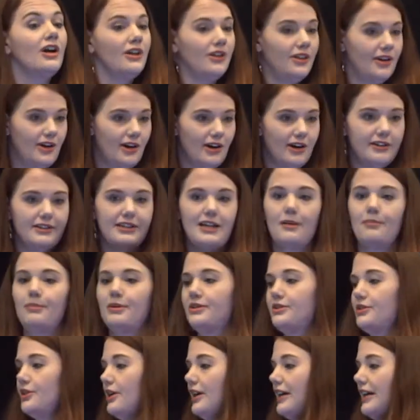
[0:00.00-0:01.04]
the current
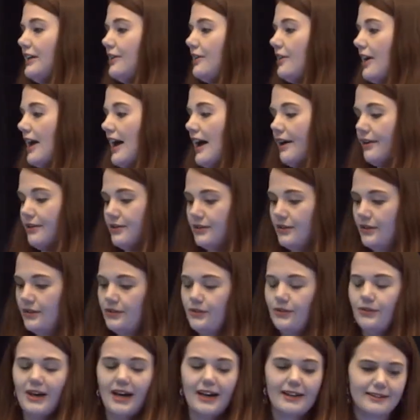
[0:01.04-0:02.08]
temperature in your house.
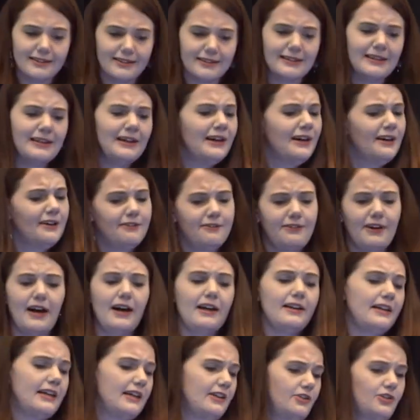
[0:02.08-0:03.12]
So that's
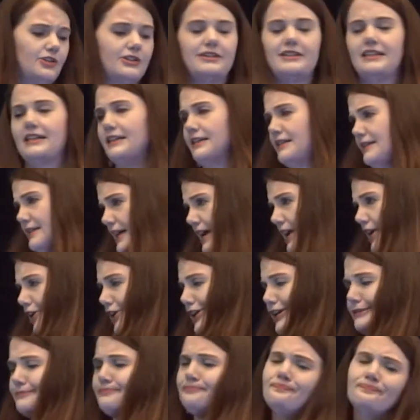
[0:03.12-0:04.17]
fun, interesting,
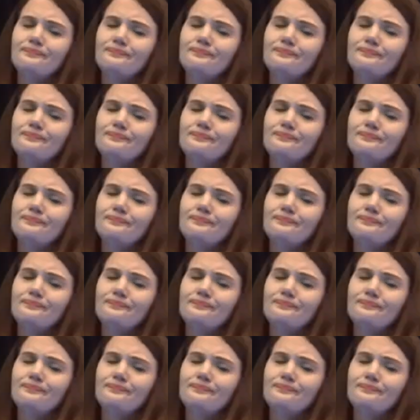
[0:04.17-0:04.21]
scary.